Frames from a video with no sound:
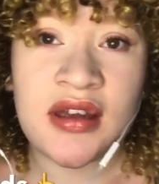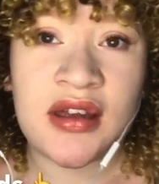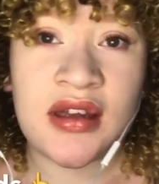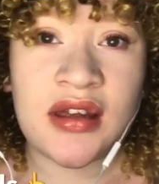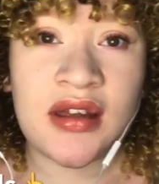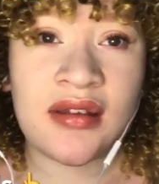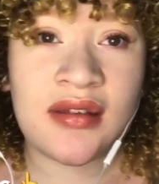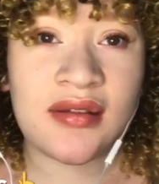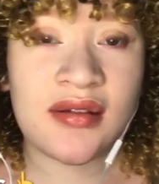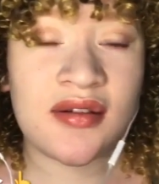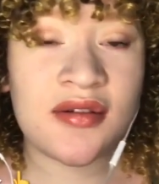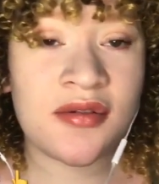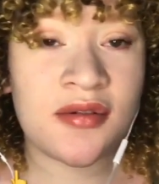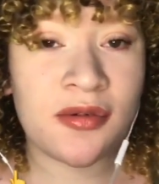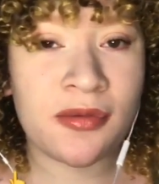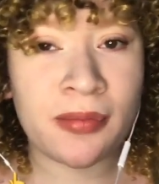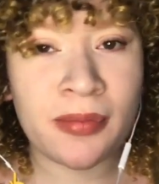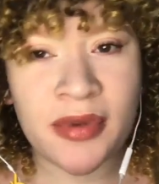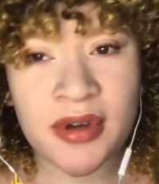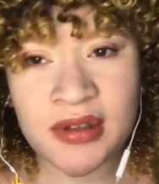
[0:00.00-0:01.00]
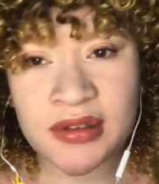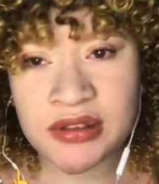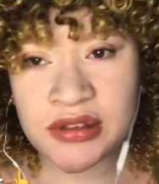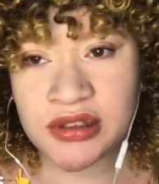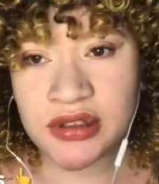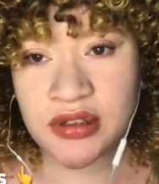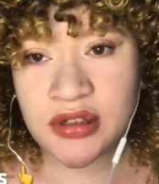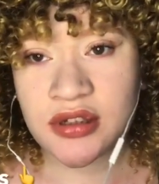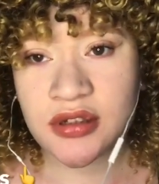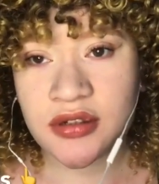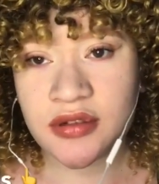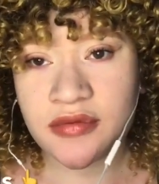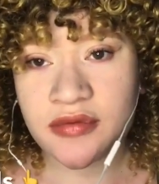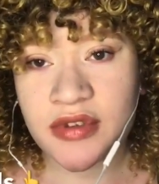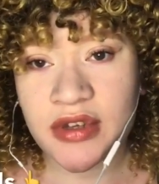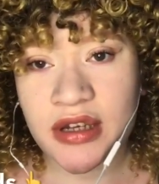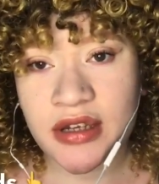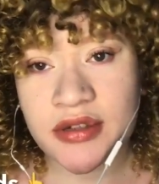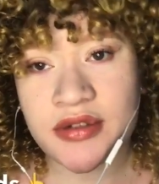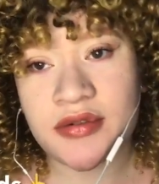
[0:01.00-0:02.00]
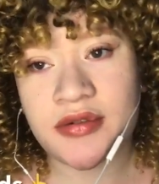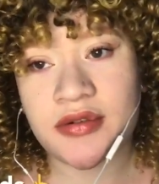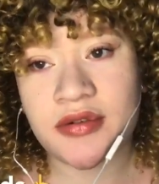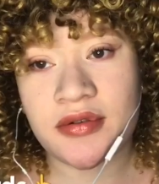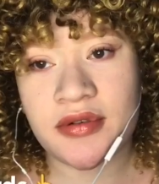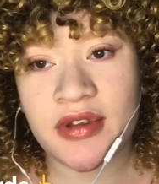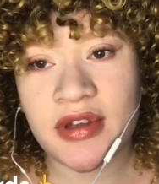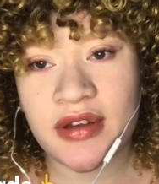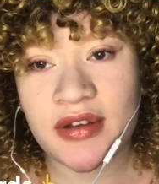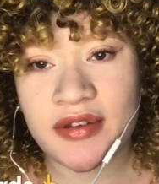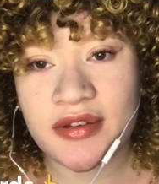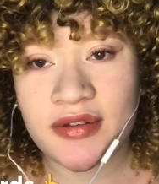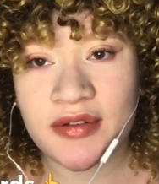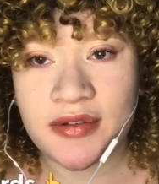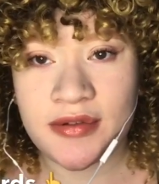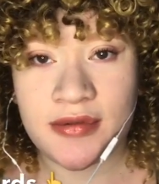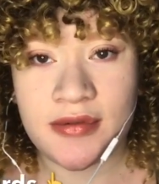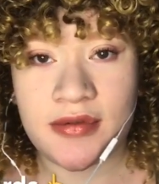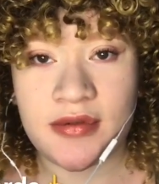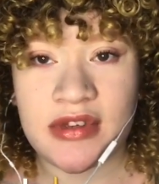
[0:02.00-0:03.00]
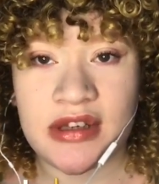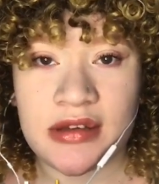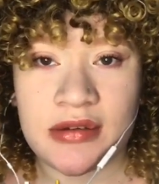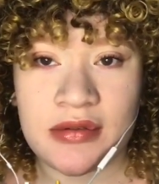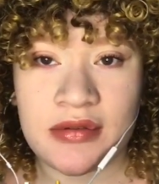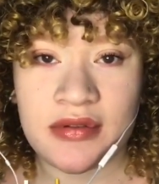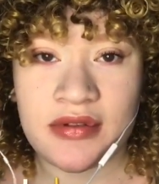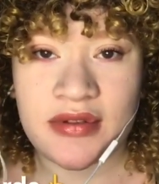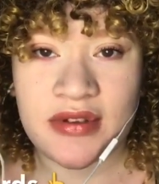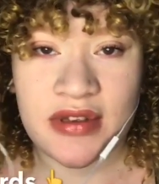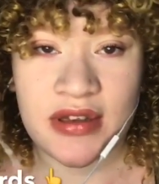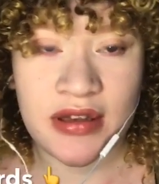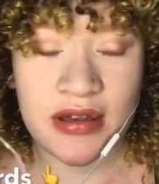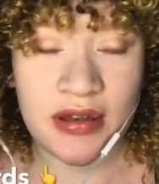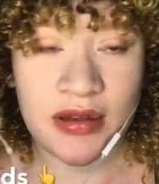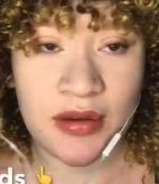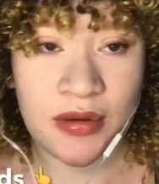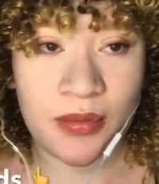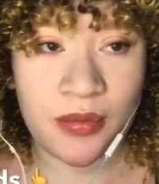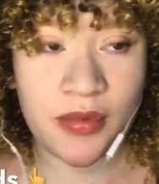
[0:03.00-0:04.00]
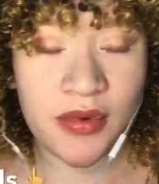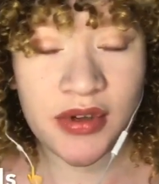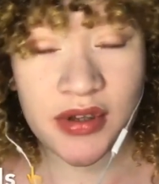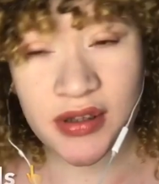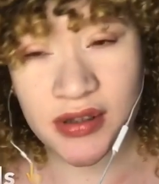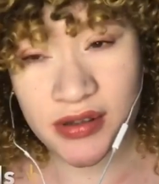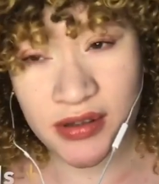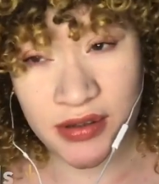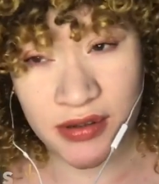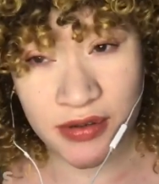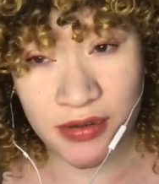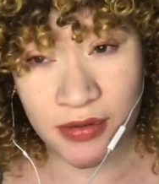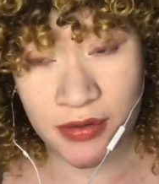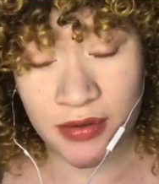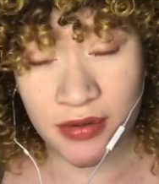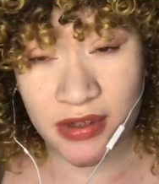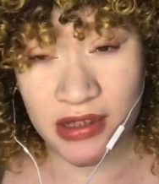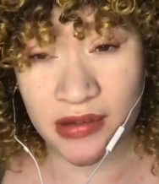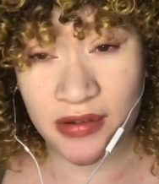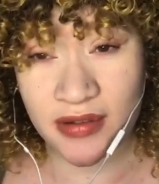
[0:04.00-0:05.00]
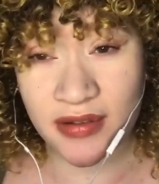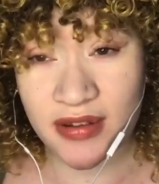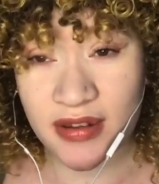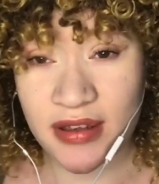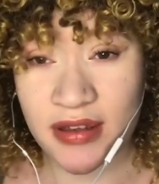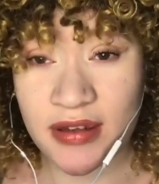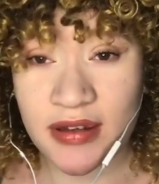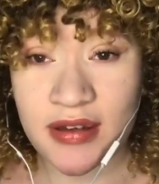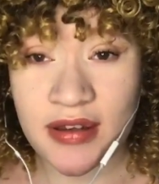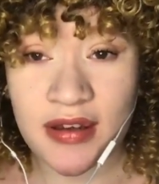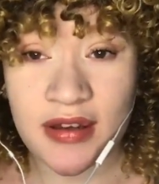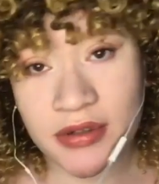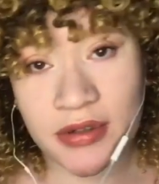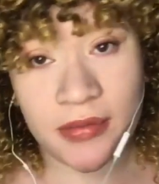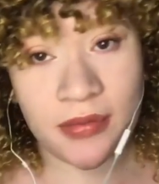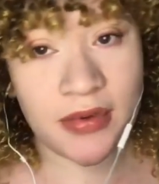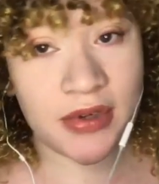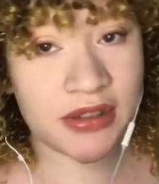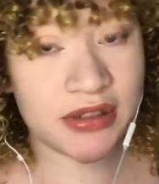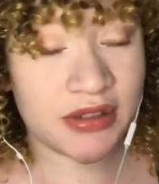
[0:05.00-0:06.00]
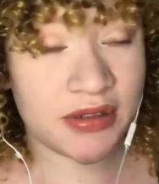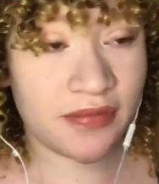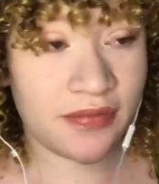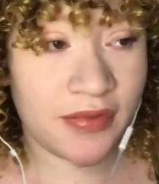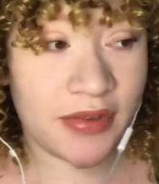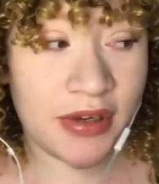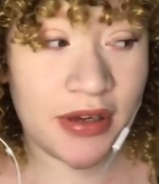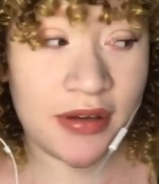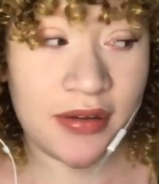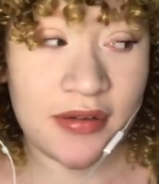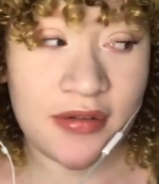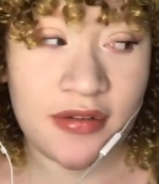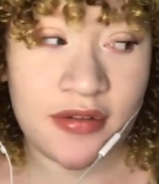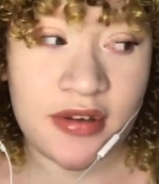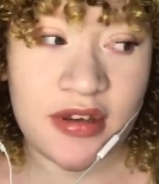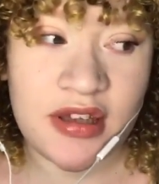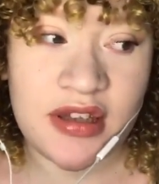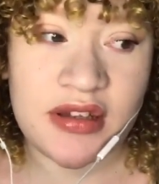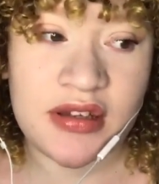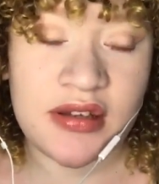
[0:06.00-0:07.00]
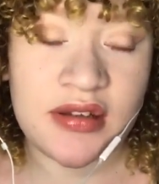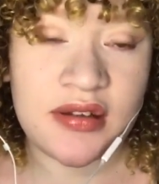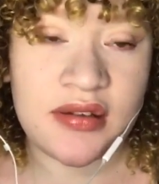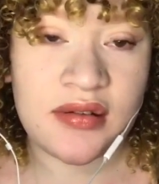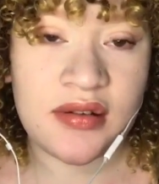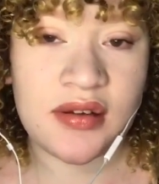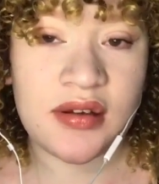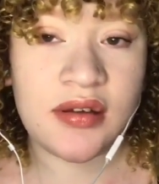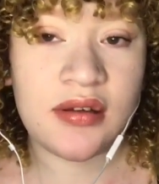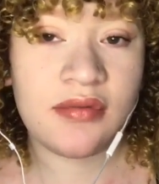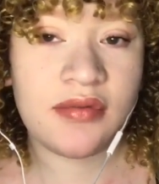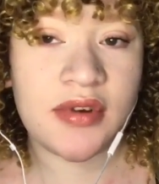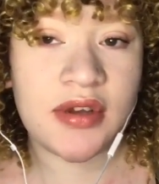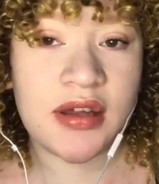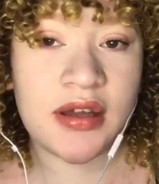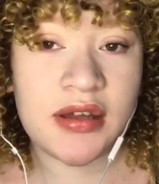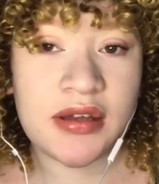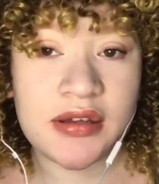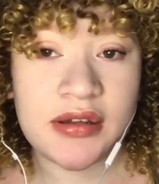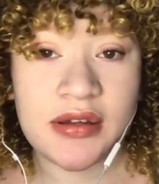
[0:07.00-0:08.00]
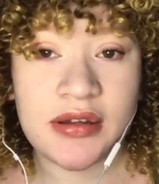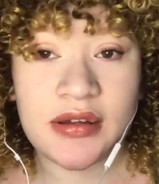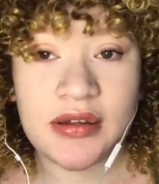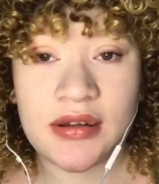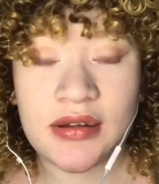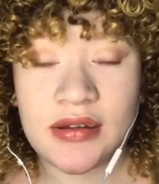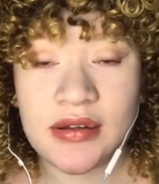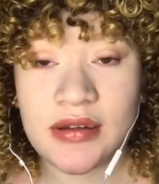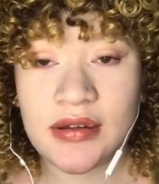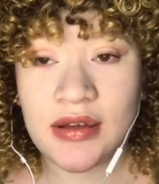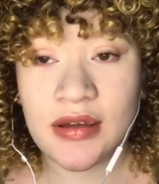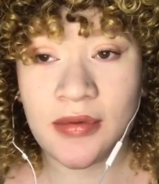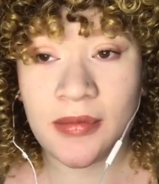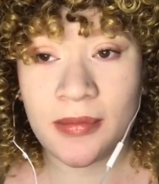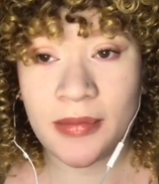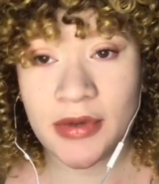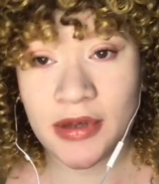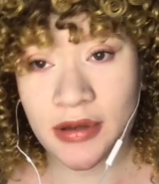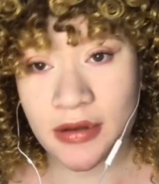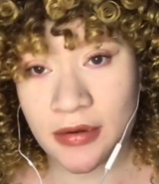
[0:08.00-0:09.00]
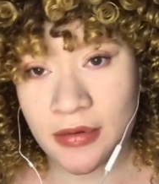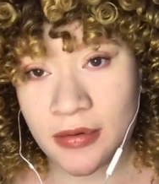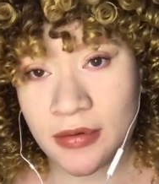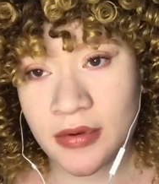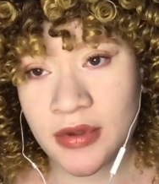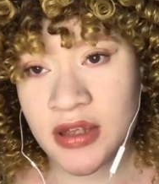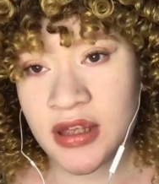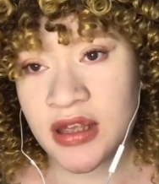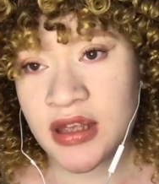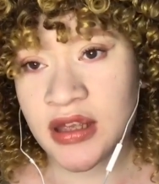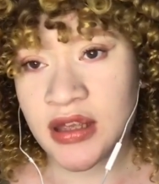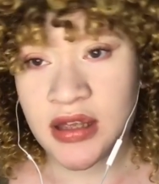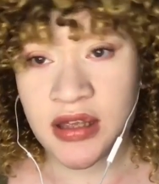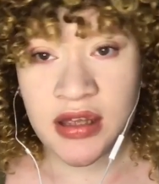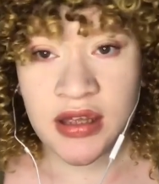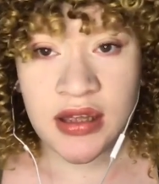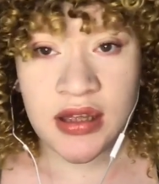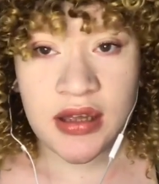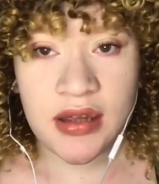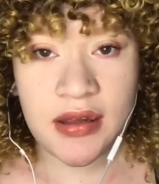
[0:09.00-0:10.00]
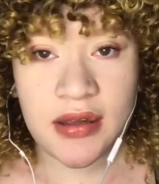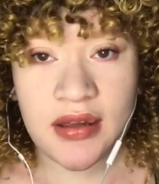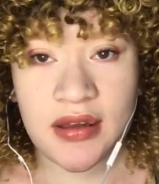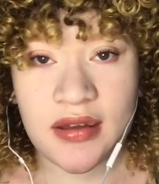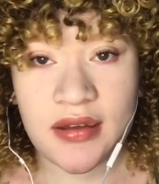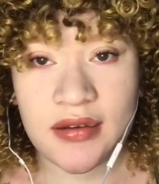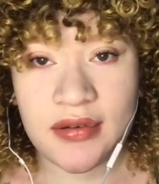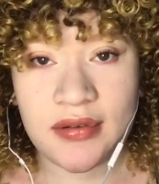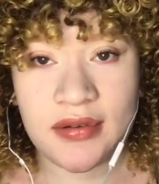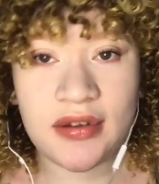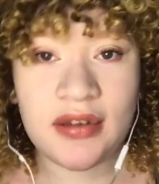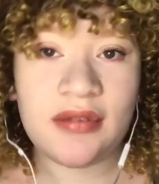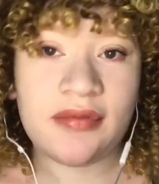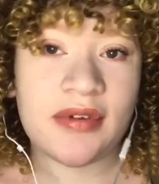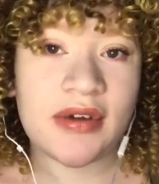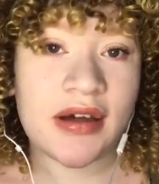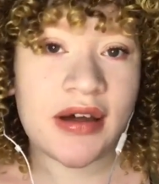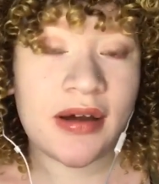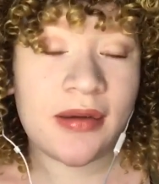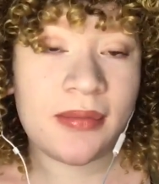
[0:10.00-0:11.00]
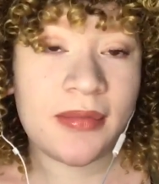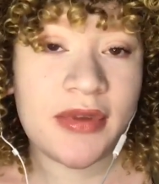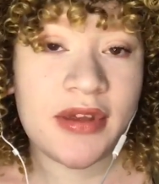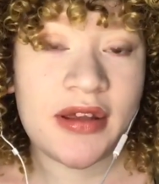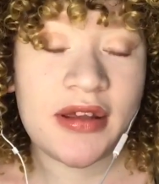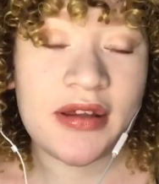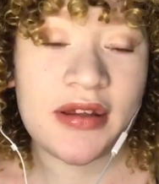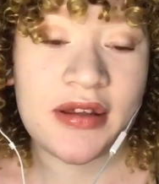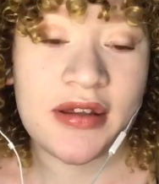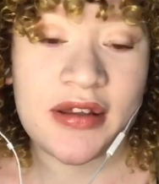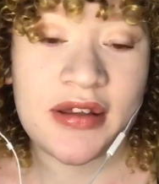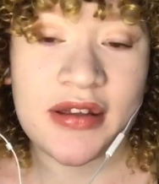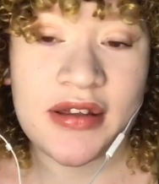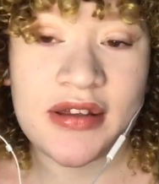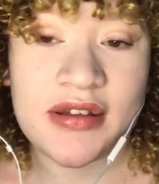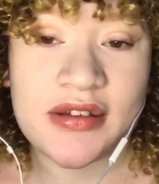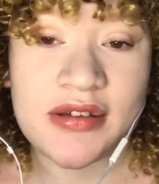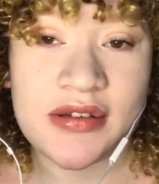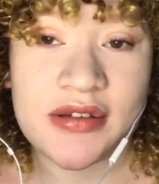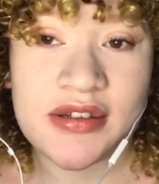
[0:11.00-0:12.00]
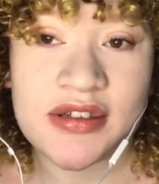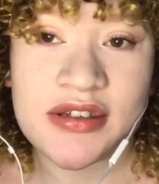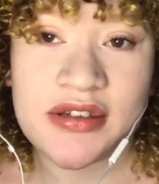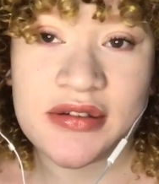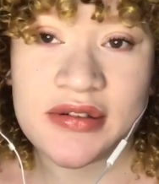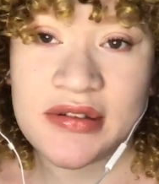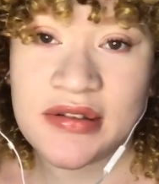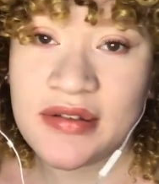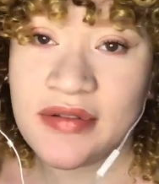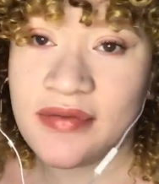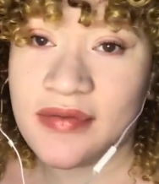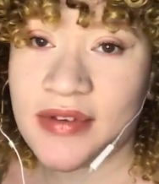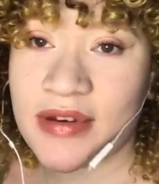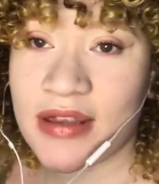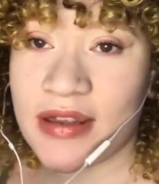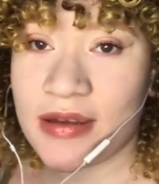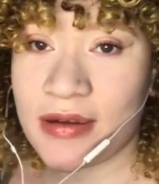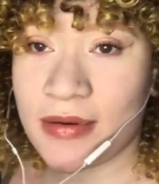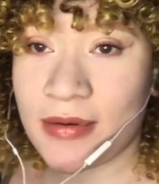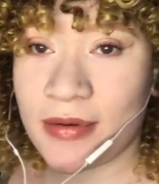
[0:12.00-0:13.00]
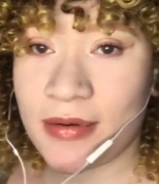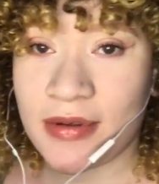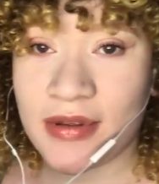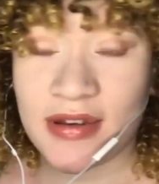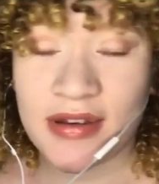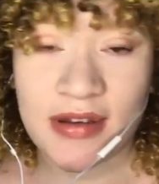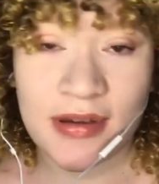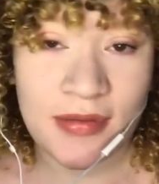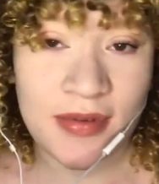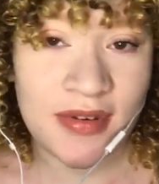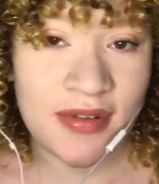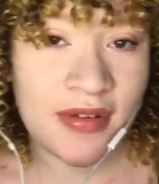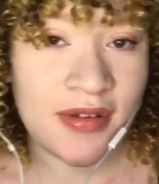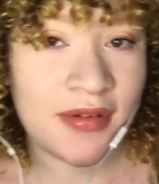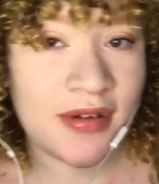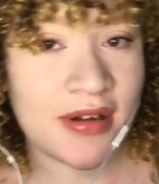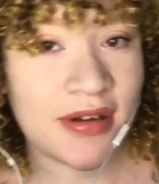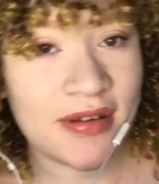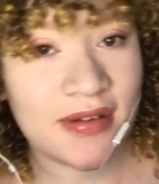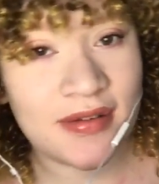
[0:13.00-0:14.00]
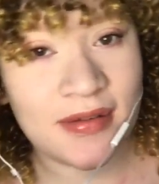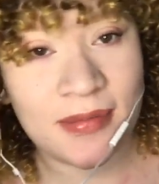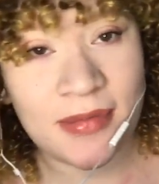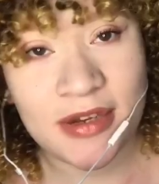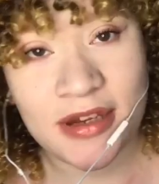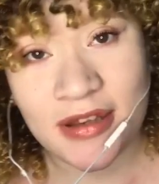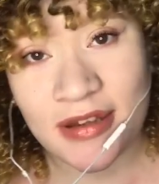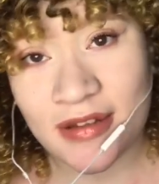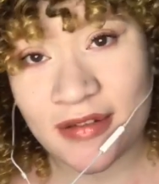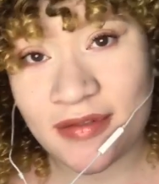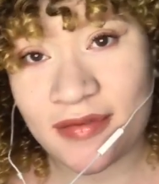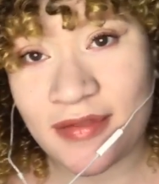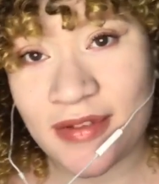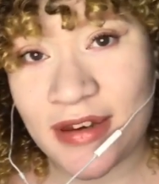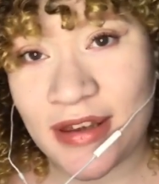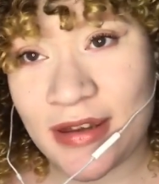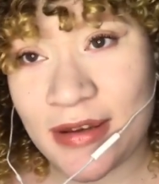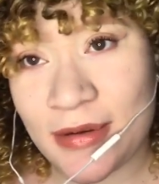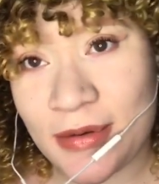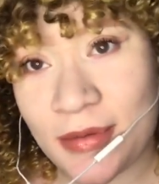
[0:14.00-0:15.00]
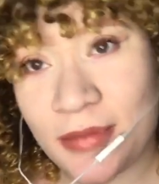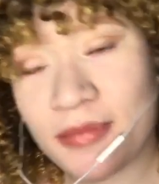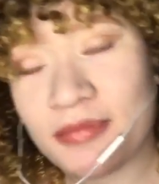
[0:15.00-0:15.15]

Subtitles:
It's a whole bunch of natural hair tutorials and wig tutorials, and they enjoy watching videos like this. Leave a like down below and leave a comment and share this video, and I will see you guys in my next video.